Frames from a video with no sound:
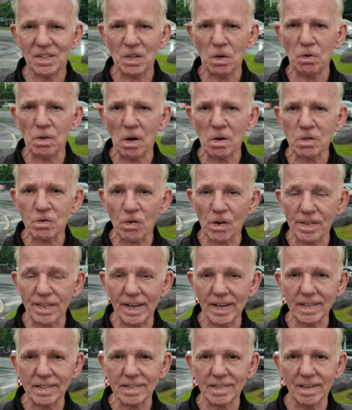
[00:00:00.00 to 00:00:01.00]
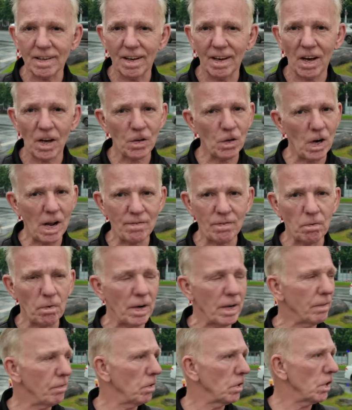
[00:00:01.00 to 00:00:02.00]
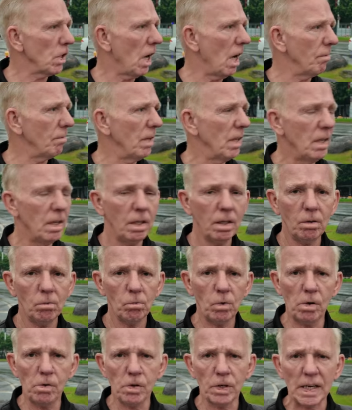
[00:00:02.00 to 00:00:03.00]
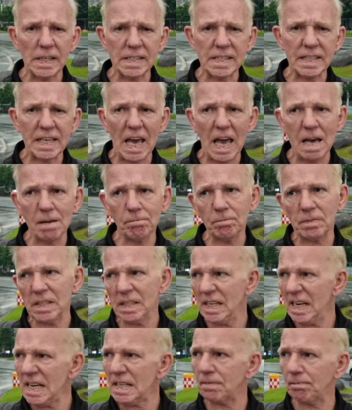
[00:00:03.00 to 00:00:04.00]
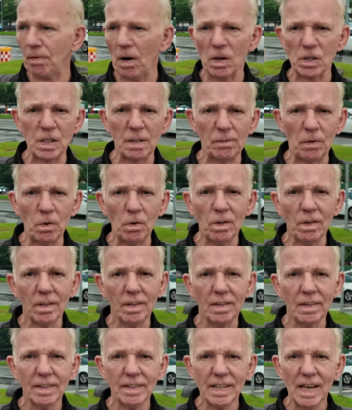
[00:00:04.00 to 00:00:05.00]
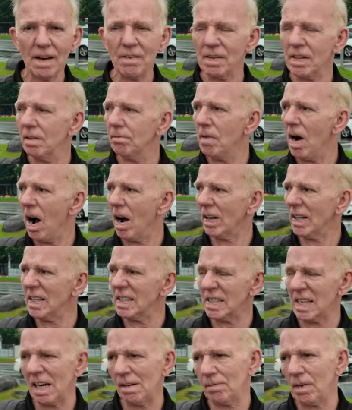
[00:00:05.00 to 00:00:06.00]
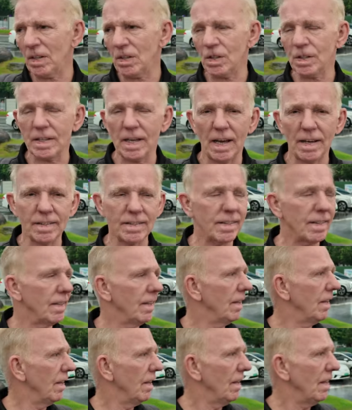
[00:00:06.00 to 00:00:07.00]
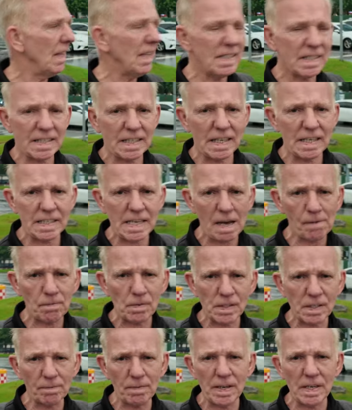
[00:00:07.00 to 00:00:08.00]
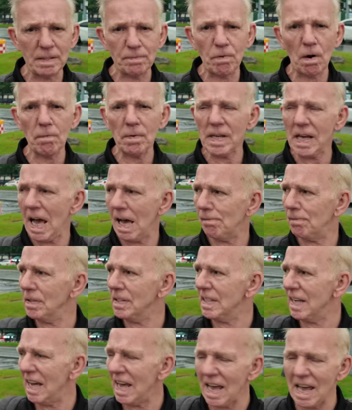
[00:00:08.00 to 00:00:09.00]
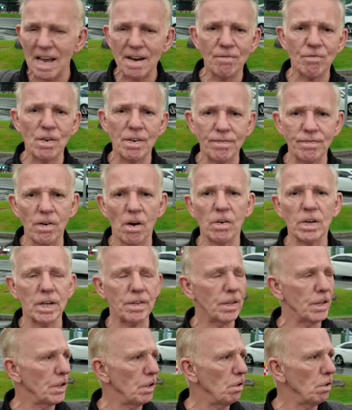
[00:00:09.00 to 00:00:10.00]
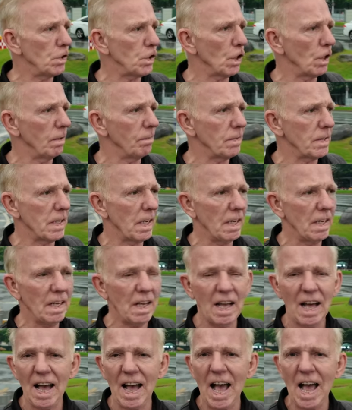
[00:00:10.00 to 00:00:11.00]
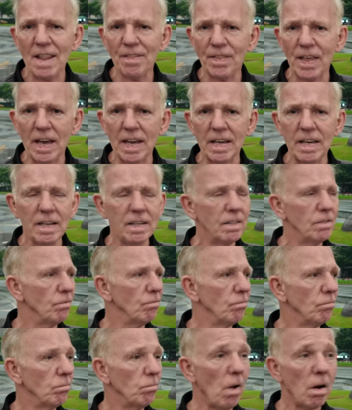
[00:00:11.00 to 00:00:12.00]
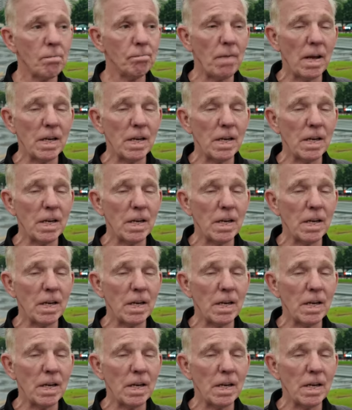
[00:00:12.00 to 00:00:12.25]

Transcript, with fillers: Do those two things, you'll have a wonderful time. Will you get scammed? It's possible. Yeah, in the markets, how much is that? It's, it's happened to me, it's probably happened to every foreigner that YouTubes, and they won't